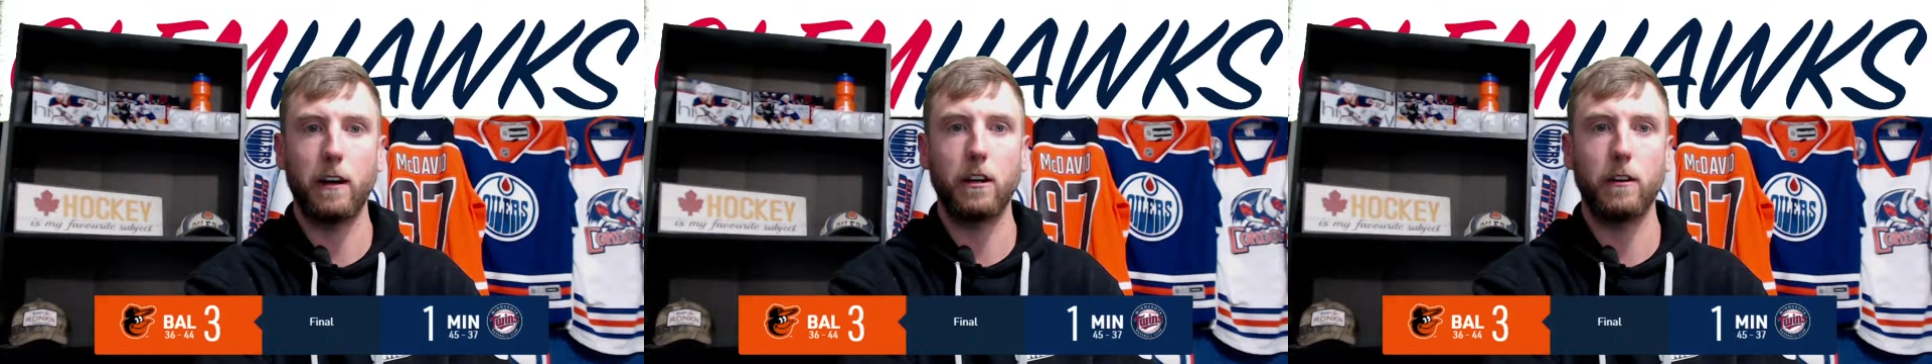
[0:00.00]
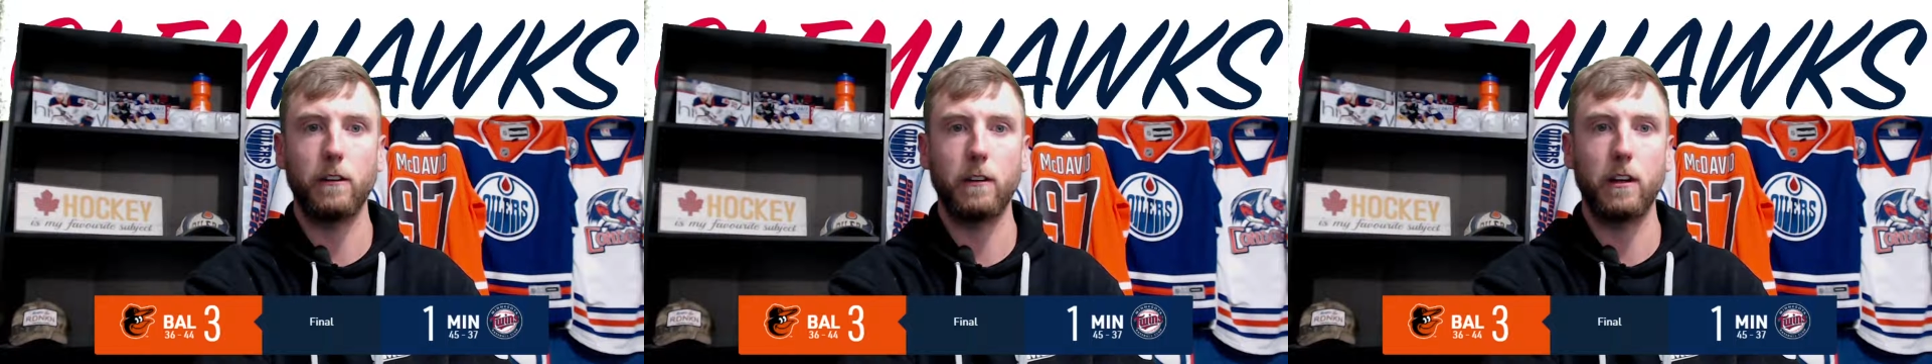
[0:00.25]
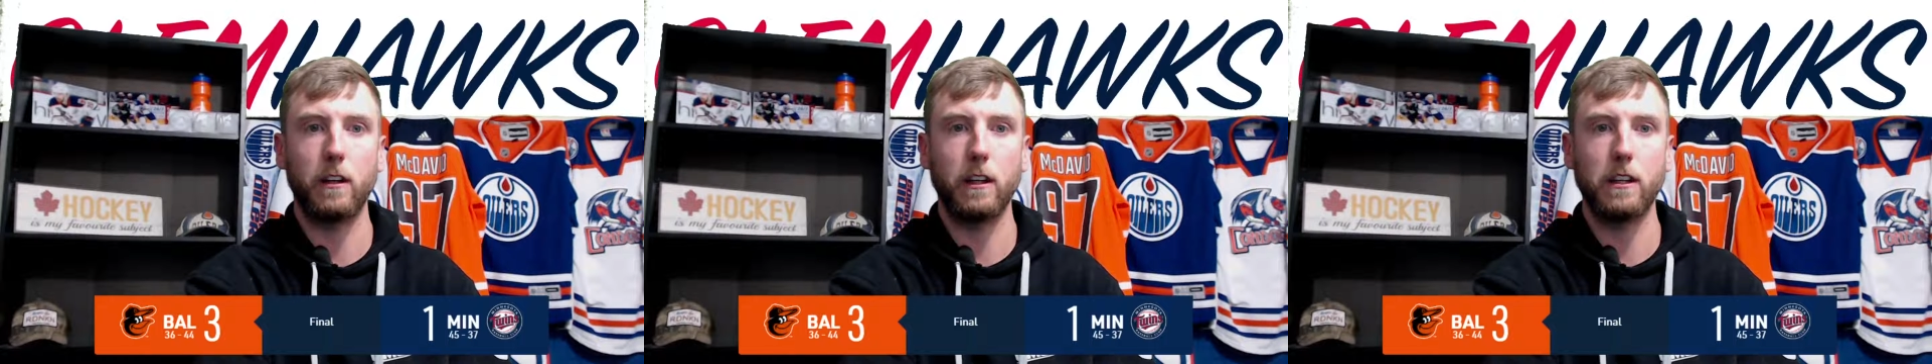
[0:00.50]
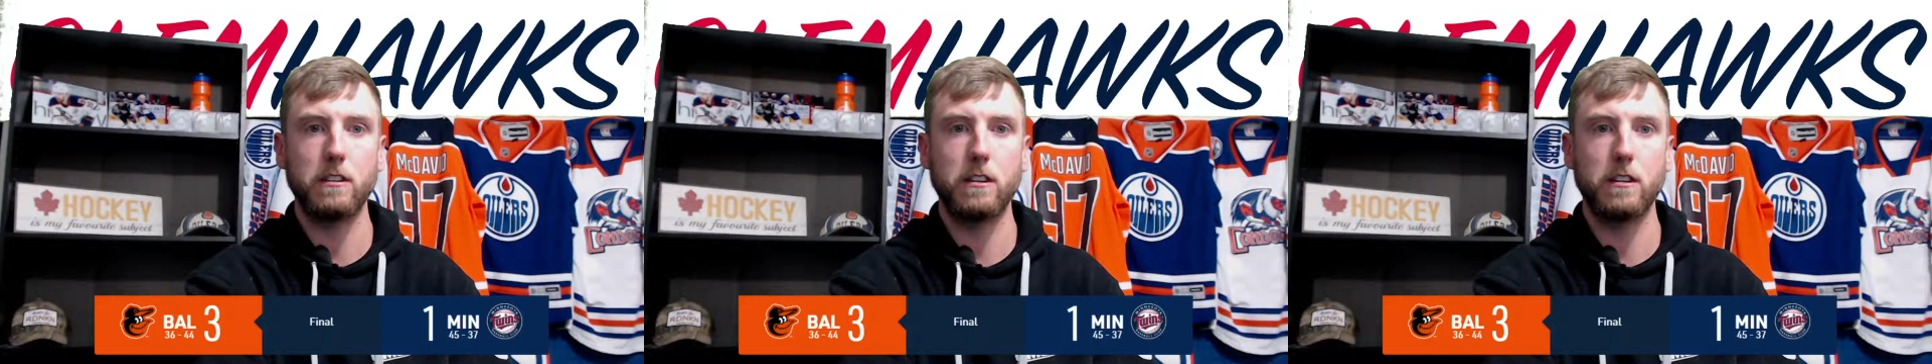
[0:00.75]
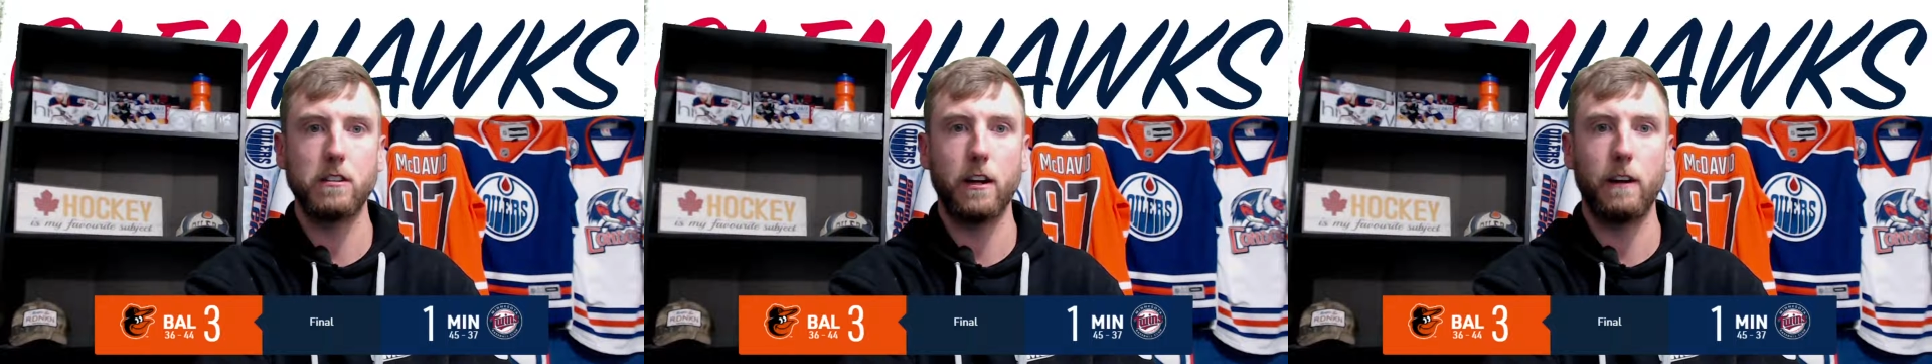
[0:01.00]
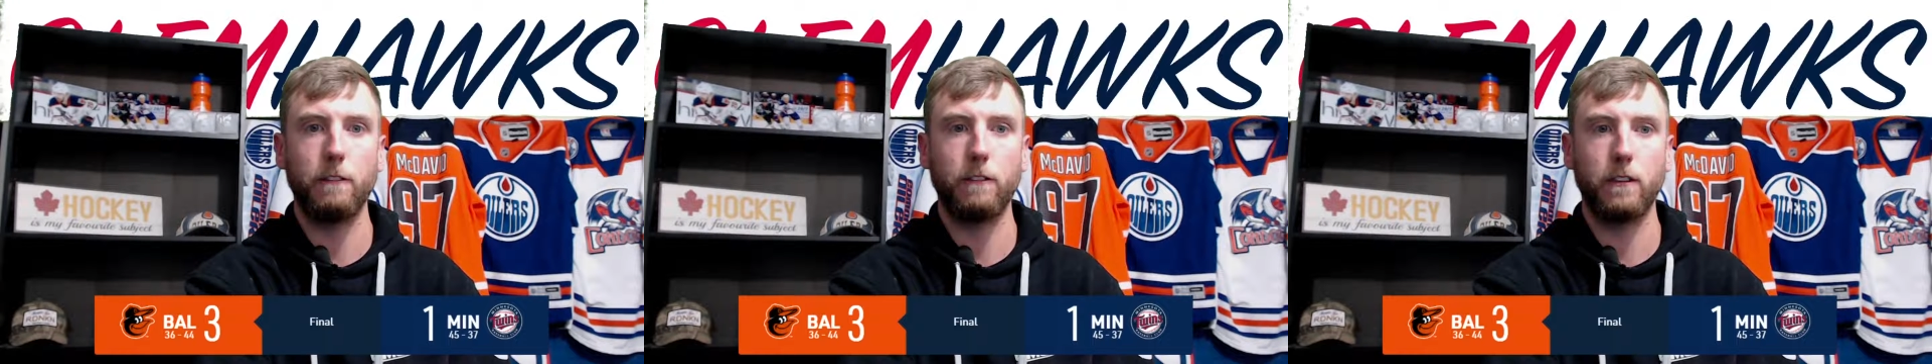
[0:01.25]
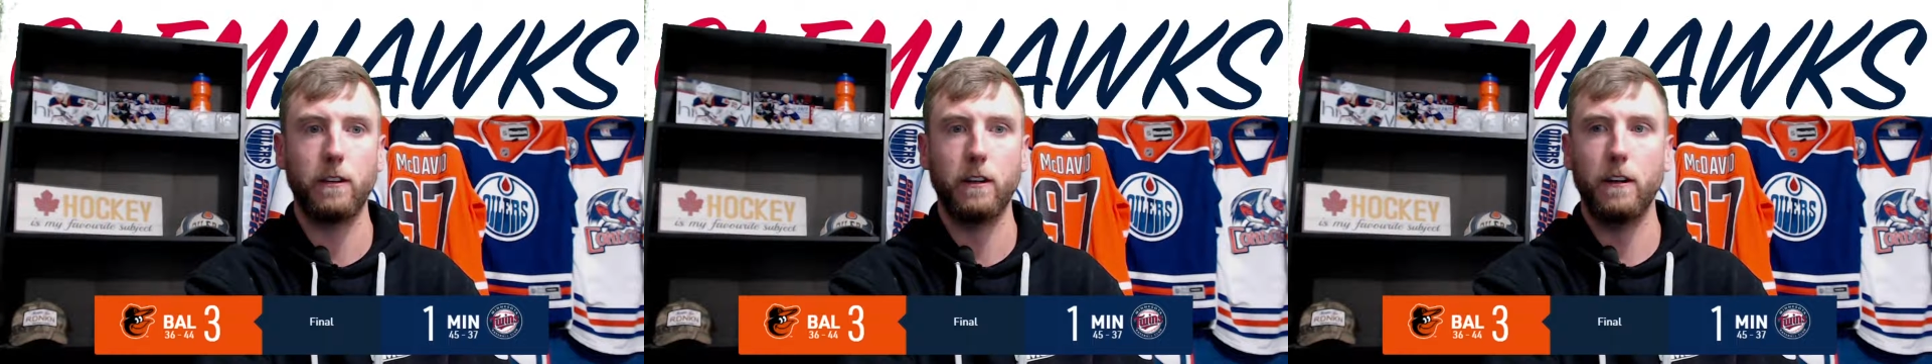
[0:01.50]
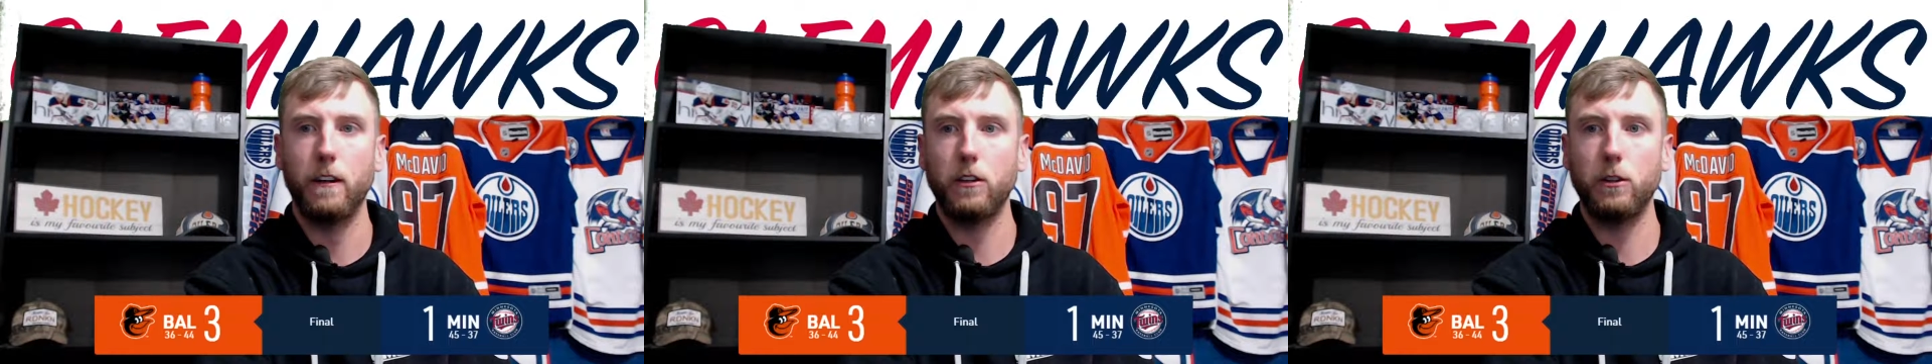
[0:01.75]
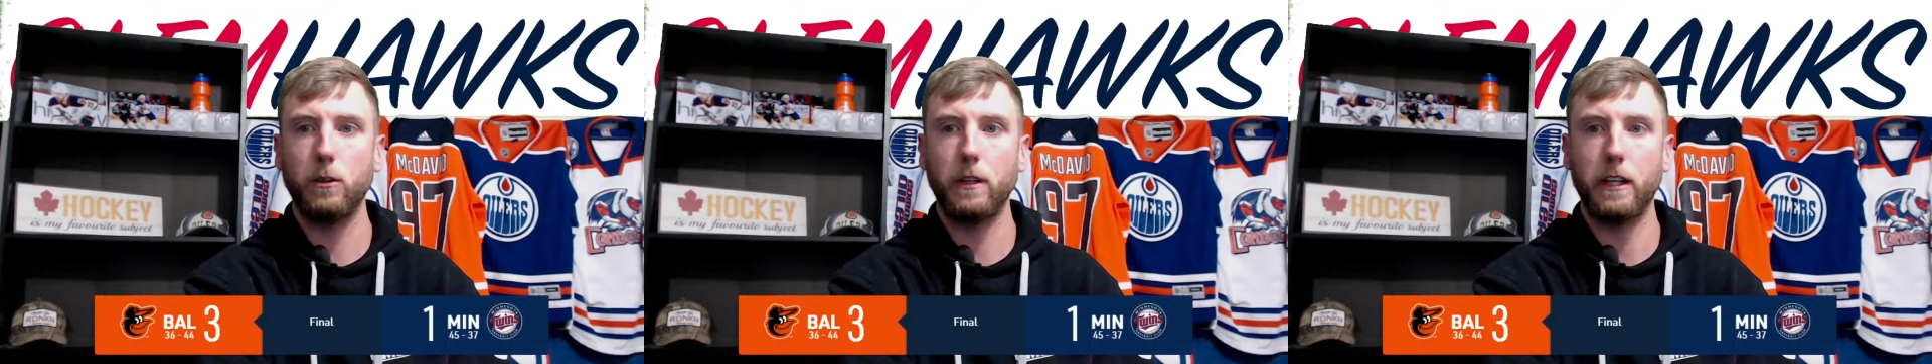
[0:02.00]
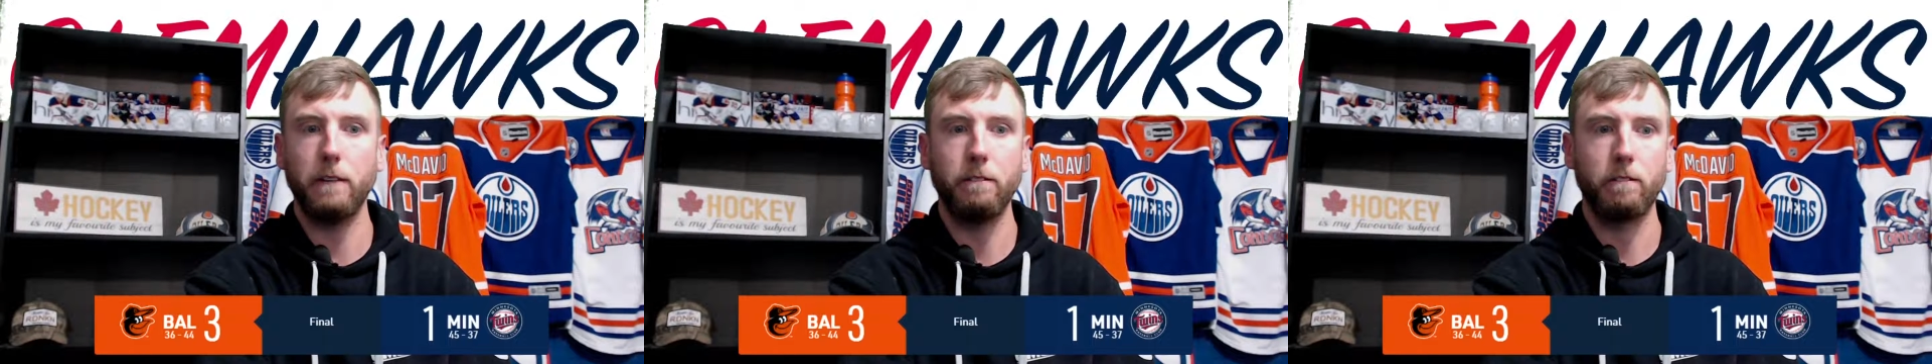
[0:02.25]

I'll, I'll list this off to you.